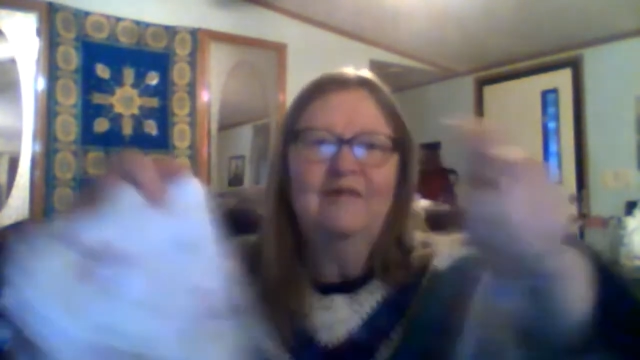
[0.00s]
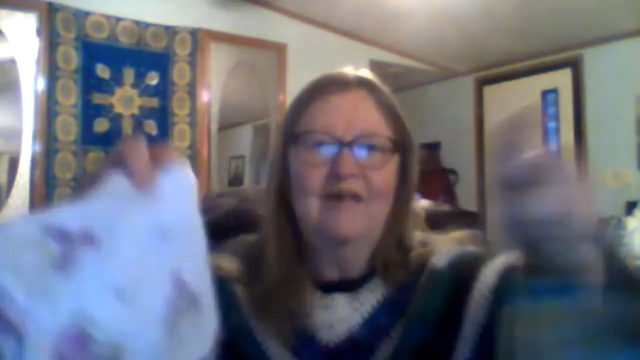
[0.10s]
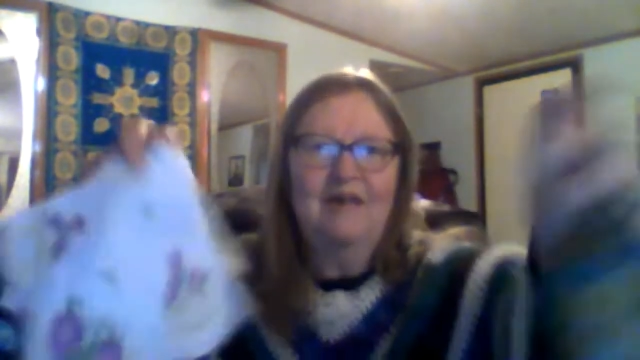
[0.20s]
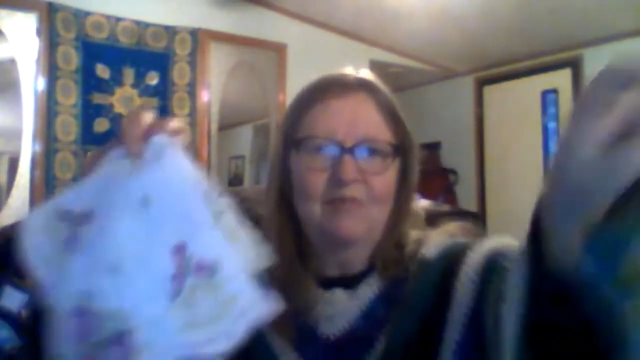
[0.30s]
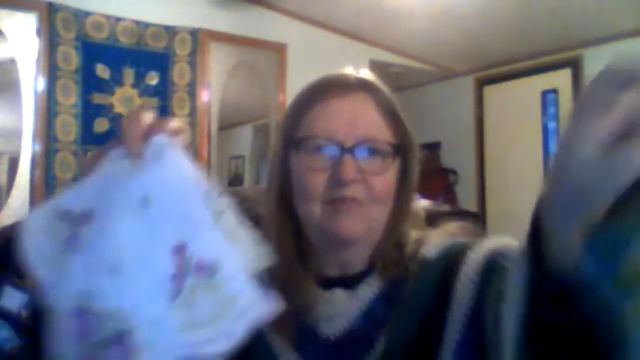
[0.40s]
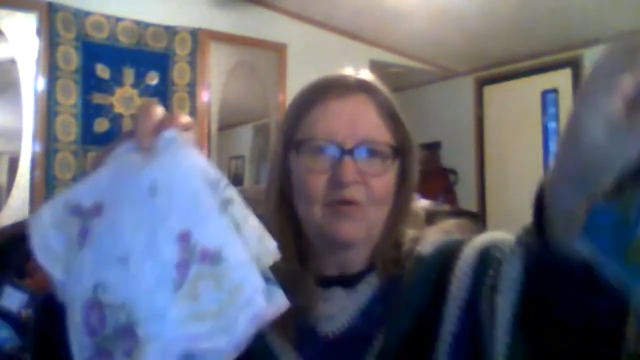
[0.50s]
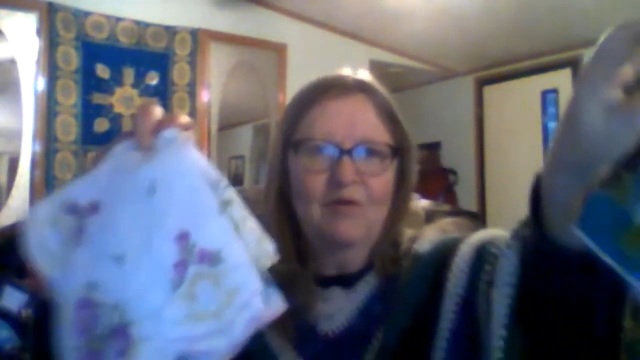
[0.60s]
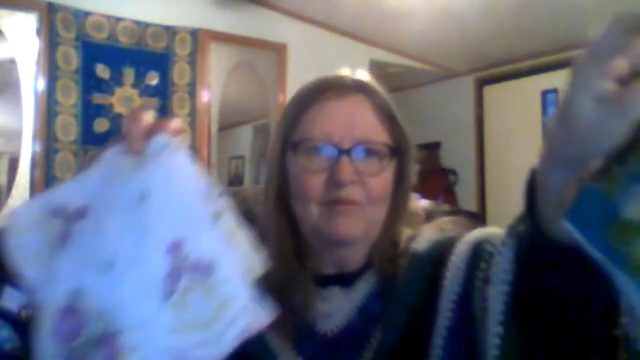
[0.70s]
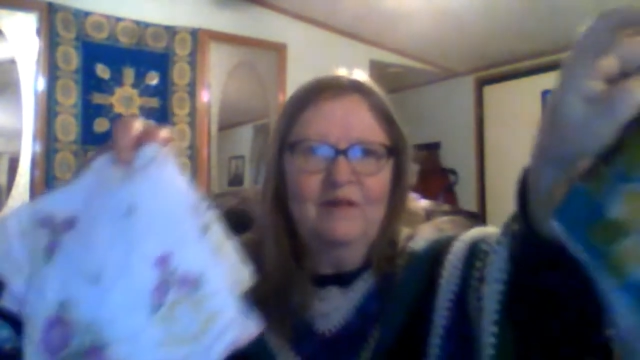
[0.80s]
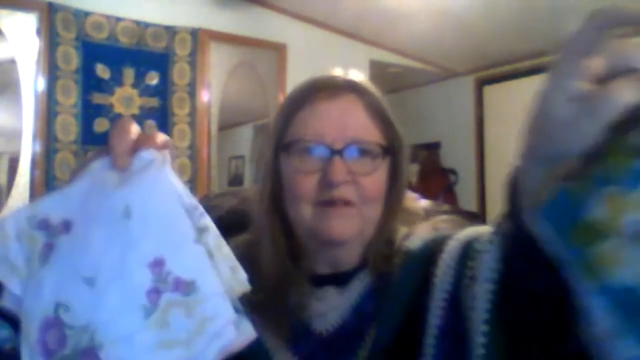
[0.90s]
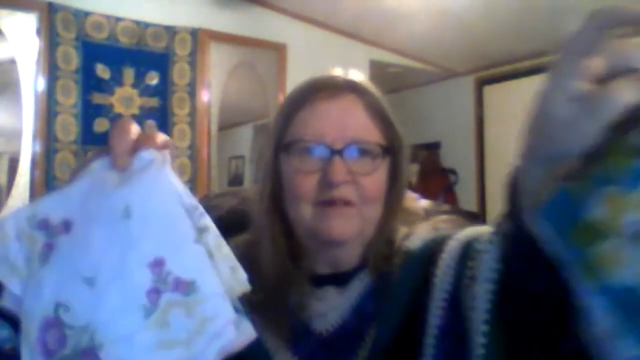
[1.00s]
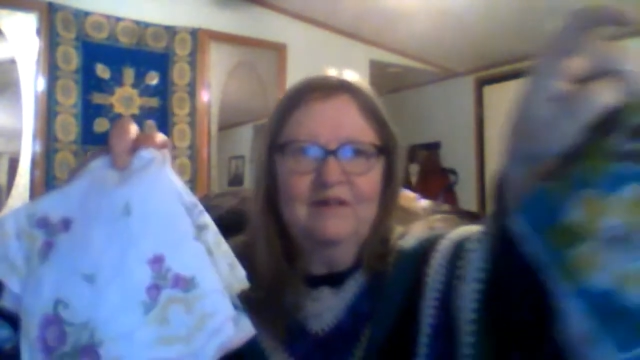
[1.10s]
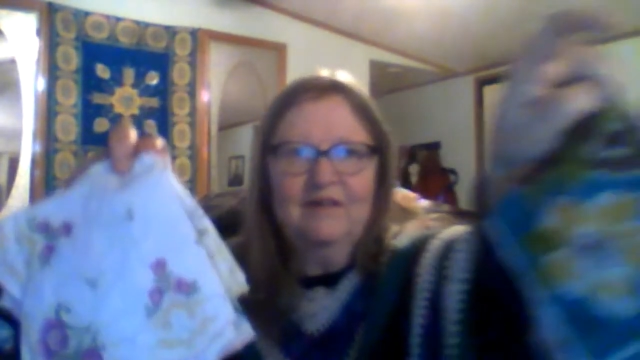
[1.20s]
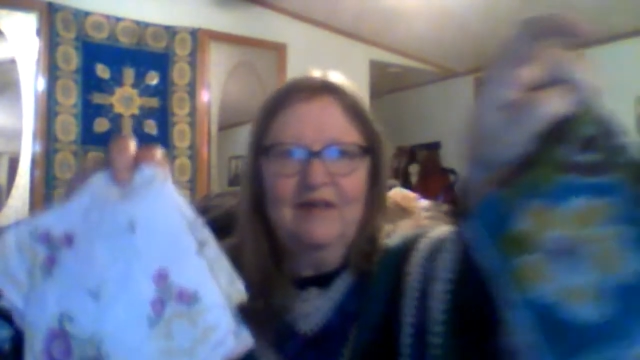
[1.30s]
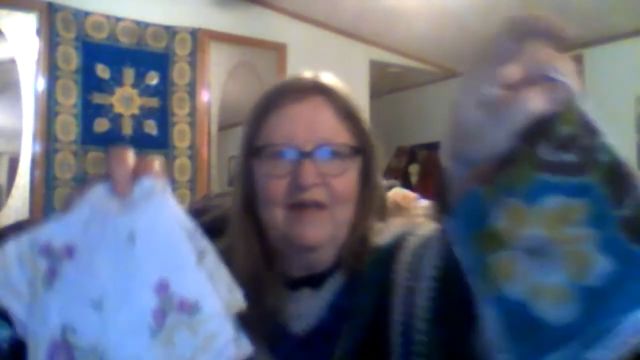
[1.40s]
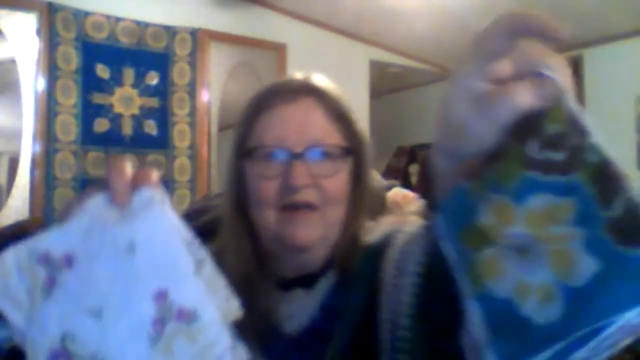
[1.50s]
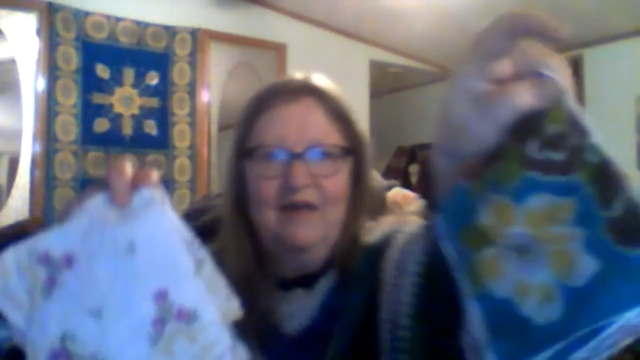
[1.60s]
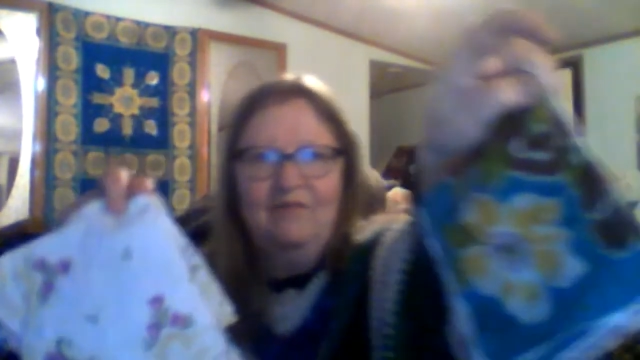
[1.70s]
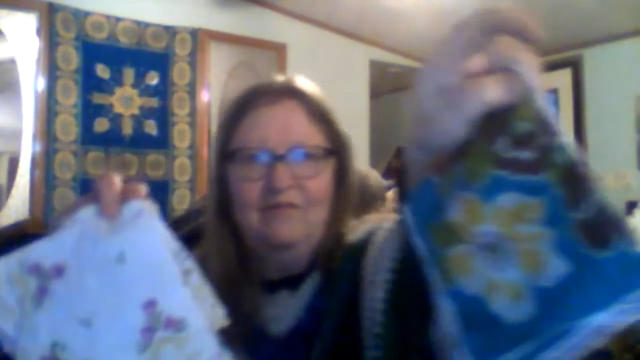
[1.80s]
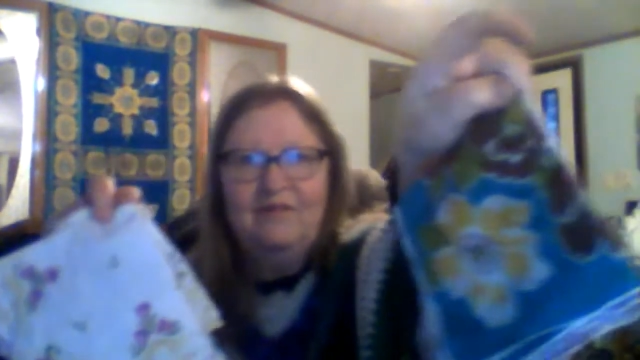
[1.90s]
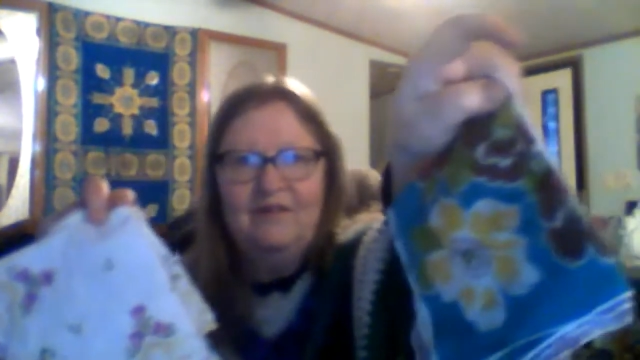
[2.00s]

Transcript: anymore, but I have,